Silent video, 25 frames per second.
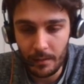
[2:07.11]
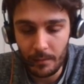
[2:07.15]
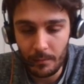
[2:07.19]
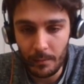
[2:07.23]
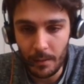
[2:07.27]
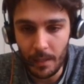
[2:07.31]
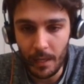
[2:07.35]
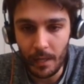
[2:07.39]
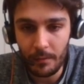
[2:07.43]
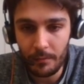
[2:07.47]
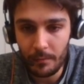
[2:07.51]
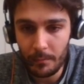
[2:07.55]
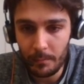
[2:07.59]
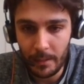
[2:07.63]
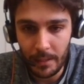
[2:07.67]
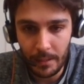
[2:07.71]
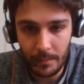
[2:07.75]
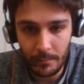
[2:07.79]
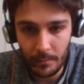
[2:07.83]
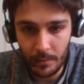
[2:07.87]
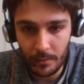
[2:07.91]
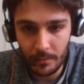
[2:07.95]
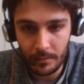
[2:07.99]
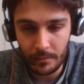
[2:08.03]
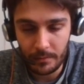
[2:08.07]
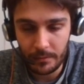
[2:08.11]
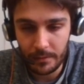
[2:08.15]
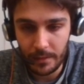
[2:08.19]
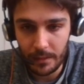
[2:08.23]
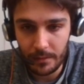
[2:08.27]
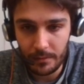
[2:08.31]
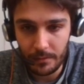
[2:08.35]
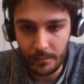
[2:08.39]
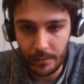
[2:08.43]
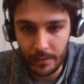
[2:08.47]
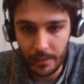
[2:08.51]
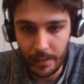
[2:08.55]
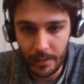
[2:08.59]
We have a bad model,
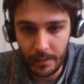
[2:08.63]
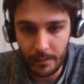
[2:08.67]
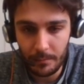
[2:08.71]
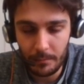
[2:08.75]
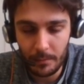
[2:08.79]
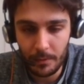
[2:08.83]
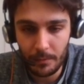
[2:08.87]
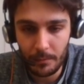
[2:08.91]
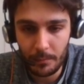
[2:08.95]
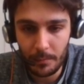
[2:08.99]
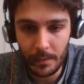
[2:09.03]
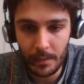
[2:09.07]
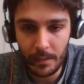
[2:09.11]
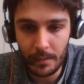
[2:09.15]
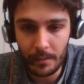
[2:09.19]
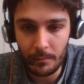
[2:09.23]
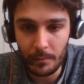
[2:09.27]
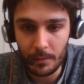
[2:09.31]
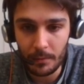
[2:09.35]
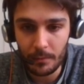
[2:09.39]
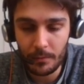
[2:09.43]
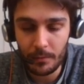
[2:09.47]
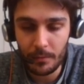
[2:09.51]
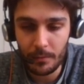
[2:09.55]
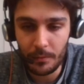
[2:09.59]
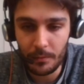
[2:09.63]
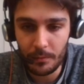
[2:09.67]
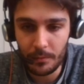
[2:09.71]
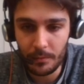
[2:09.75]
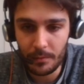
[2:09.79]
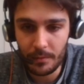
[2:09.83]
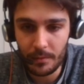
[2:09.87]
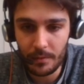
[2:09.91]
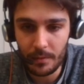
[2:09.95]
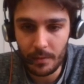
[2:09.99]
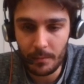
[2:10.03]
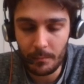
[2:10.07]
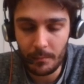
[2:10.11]
that's okay, but we want to use
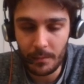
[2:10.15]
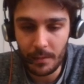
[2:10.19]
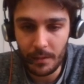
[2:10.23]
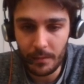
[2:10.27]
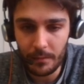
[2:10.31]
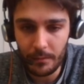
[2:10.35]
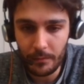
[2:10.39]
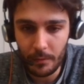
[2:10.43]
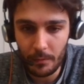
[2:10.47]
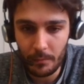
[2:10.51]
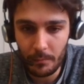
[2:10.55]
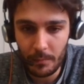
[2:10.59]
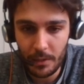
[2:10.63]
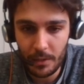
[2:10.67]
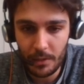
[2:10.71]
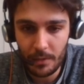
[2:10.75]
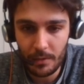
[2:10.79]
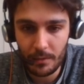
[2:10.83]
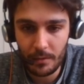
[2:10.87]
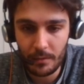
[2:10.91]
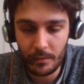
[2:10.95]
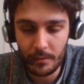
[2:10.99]
some information,